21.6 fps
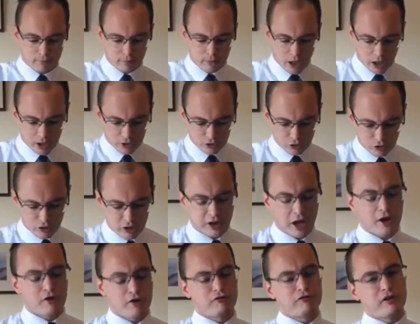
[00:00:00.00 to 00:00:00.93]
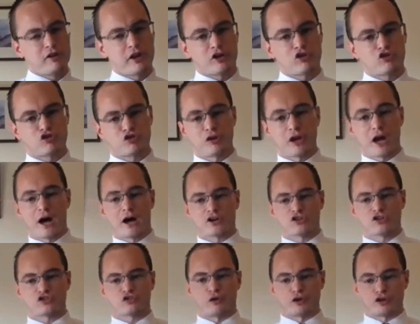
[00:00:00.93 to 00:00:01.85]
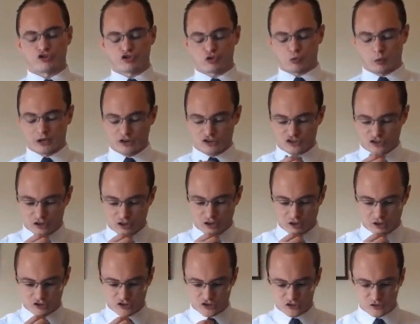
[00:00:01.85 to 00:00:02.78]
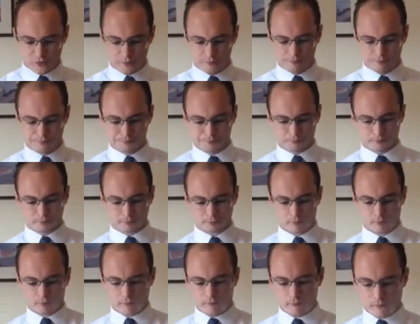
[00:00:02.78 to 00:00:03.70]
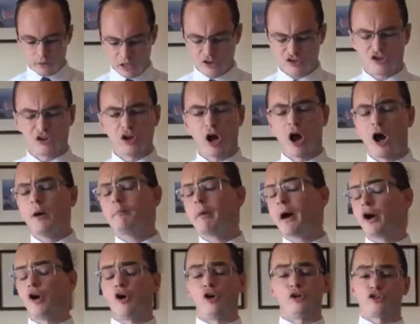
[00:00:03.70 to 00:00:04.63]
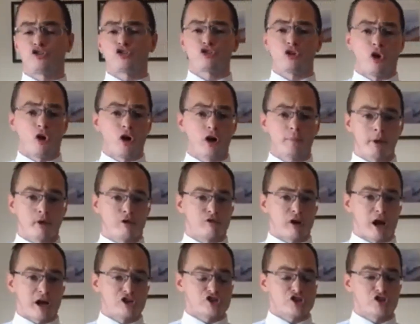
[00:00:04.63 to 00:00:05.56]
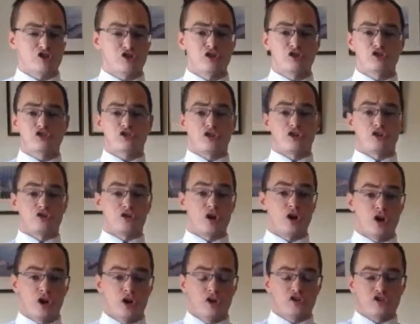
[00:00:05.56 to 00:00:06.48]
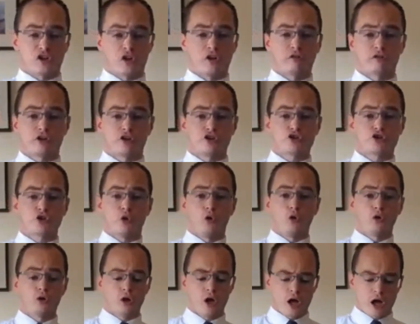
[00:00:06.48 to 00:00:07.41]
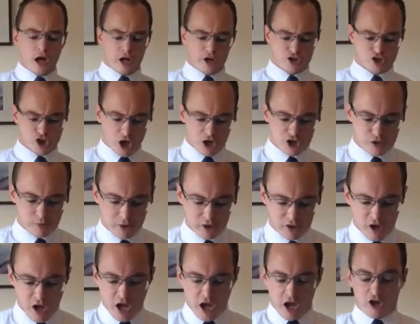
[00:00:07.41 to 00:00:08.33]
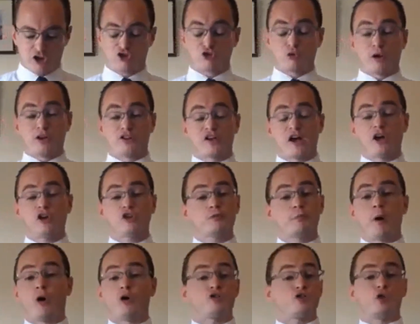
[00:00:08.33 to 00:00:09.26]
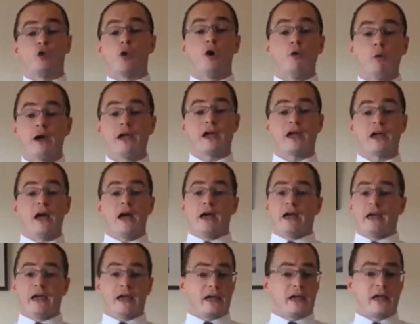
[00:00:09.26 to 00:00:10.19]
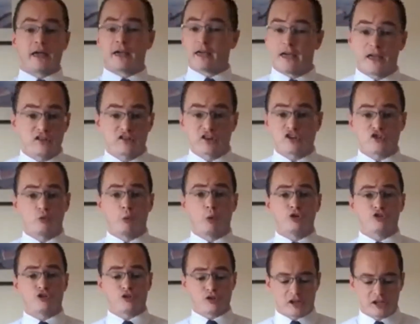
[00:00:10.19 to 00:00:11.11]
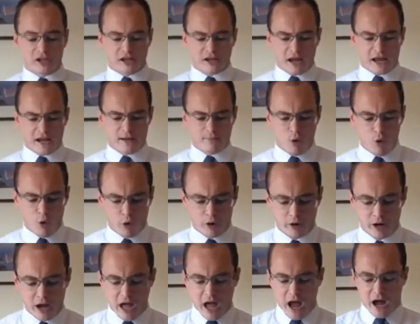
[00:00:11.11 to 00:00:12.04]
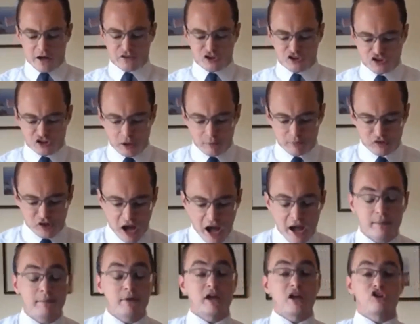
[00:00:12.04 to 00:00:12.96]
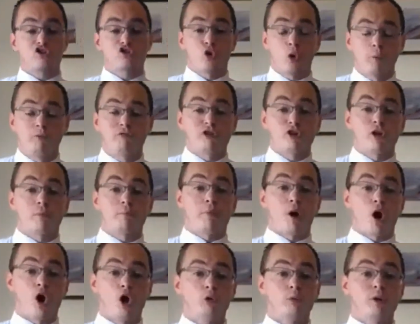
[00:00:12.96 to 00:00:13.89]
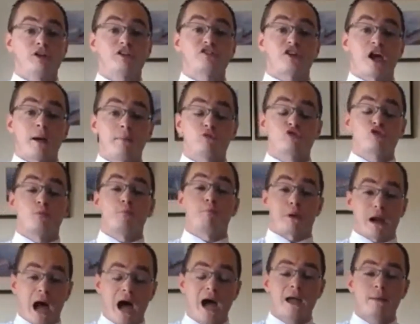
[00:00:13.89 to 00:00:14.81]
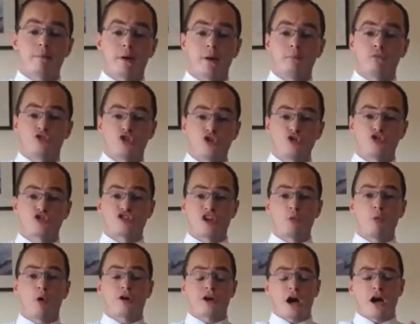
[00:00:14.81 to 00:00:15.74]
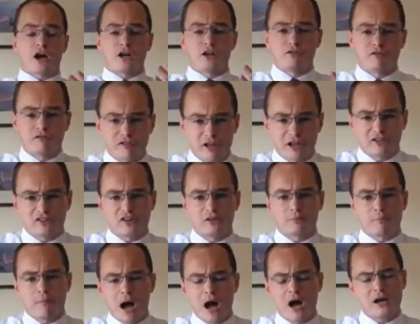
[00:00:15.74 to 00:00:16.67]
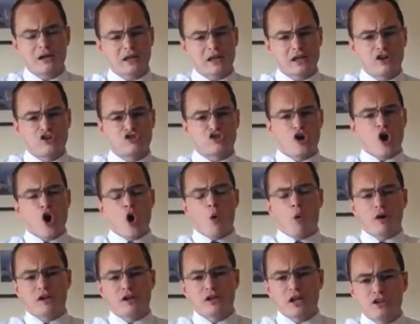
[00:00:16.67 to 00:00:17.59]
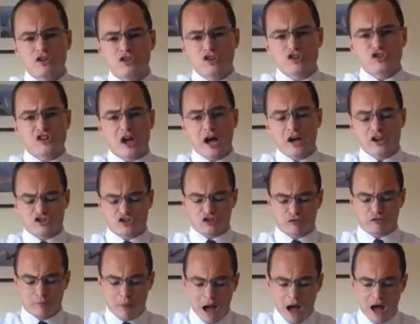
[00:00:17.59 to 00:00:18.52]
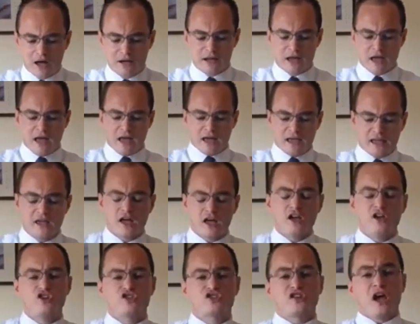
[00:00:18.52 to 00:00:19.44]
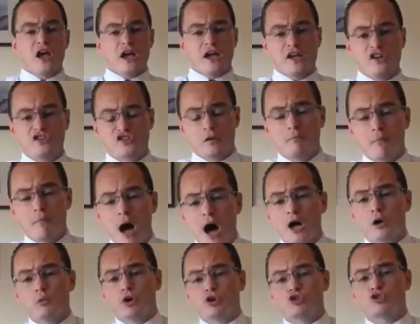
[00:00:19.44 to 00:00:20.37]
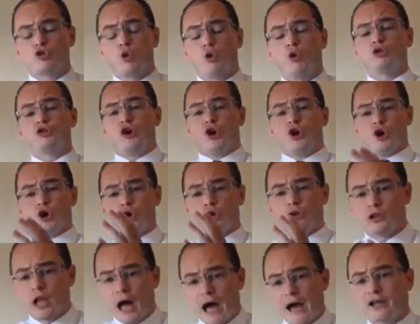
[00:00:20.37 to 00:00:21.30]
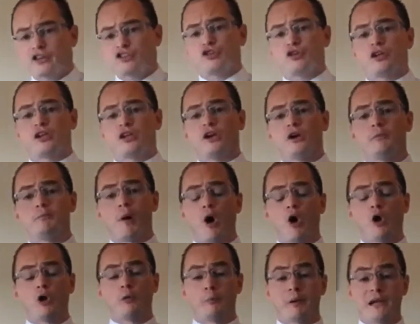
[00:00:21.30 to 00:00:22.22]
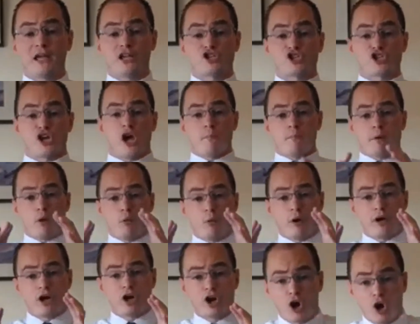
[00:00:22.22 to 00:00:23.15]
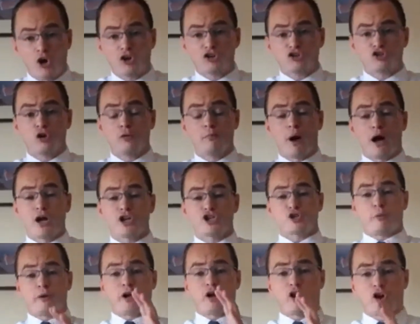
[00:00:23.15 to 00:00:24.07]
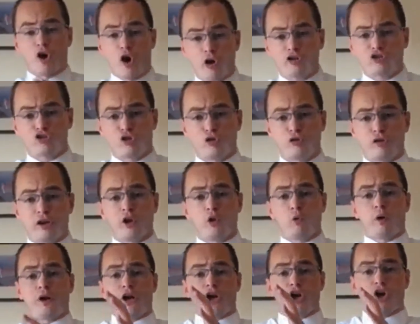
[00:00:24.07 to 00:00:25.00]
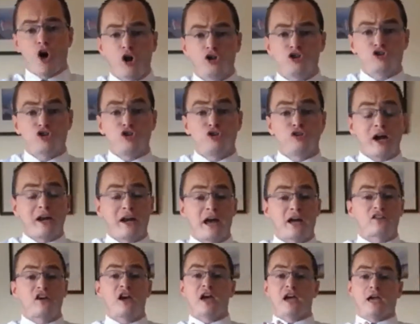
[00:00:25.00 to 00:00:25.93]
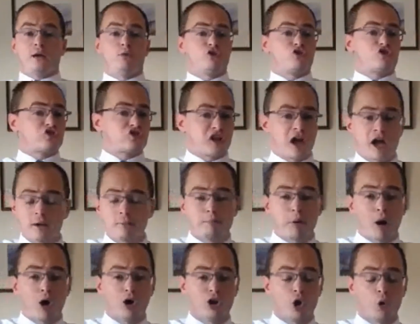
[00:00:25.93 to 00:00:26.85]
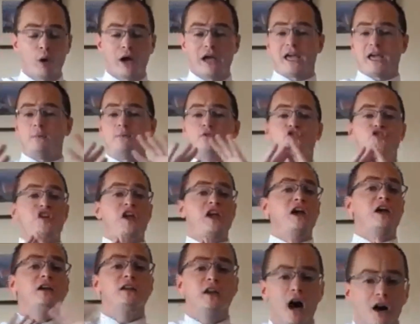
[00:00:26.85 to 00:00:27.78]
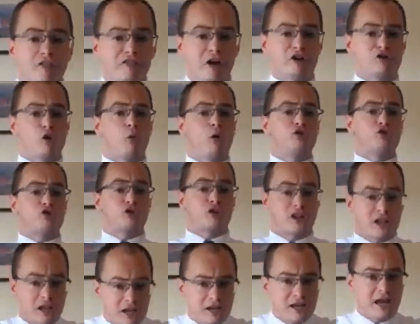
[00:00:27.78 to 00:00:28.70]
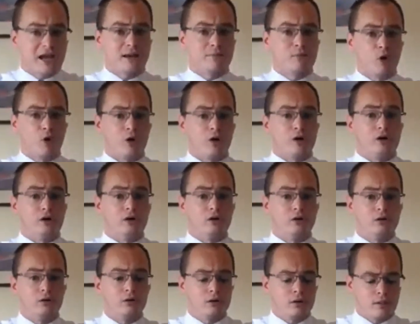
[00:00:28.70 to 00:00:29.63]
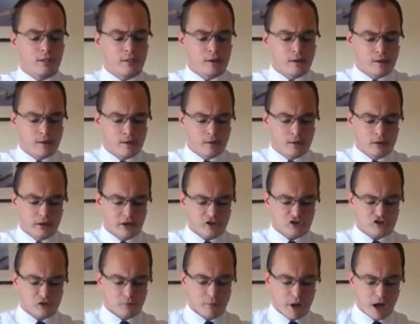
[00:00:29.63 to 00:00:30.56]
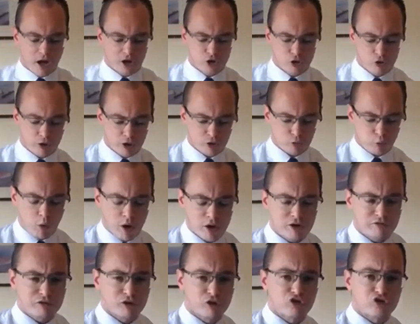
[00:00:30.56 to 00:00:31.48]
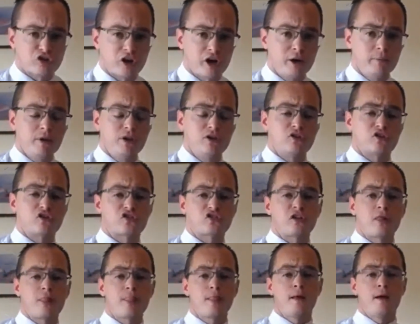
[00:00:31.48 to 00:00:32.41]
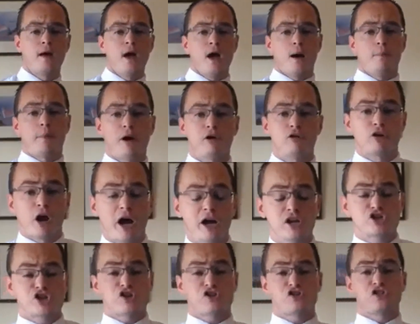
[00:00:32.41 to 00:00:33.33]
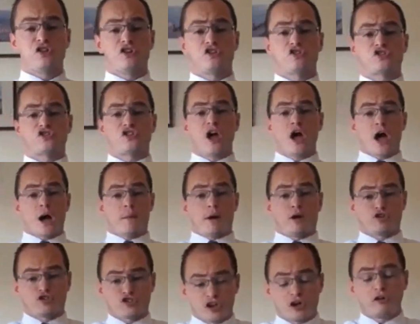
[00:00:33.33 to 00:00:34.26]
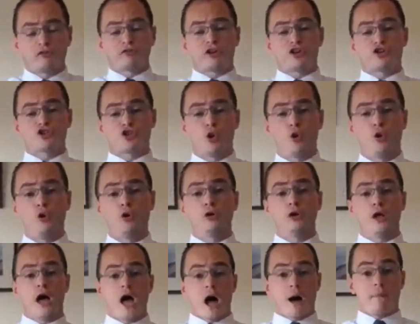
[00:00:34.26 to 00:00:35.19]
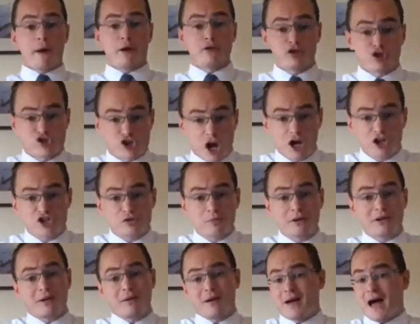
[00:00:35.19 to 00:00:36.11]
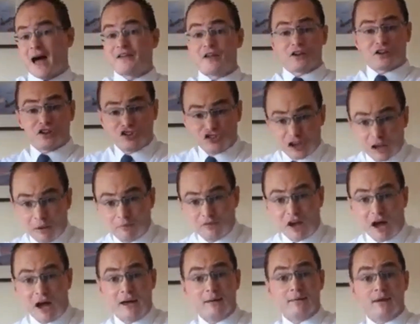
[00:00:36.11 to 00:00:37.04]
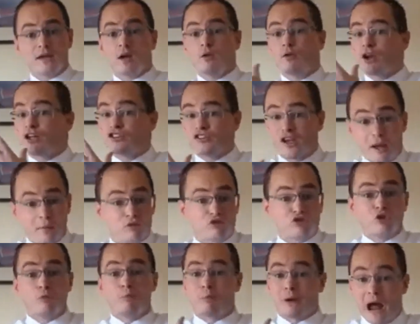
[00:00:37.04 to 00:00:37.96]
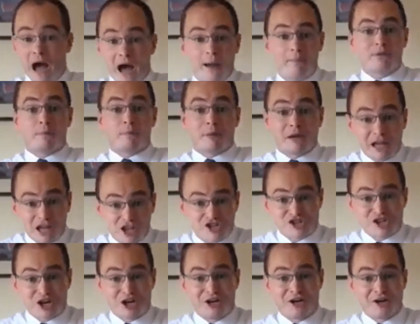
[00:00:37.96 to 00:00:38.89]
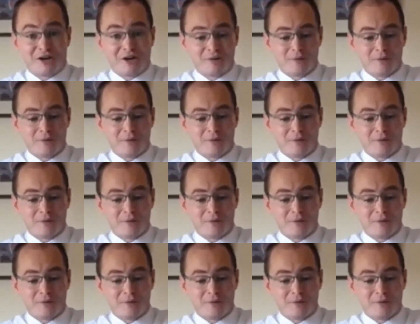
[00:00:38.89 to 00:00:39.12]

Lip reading: And look at how Felix reacts, verse 26. He's alarmed by all this talk about righteousness and self-control and judgment. And so he tells Paul to go away. He doesn't want to hear any more. At the same time, he's hopeful that Paul will attempt to bribe him. Do you see what a conflicted man he is? What an indecisive man he is. He's a man, we're told, who liked to hear Paul preach. But when it got too much, when it got too real, when it got too direct, he would send Paul away. He would say, enough, I don't want to hear any more. He's a man who heard wonderful sermons about righteousness, about self-control, about the judgment, and at the same time, he would attempt to bribe the preacher.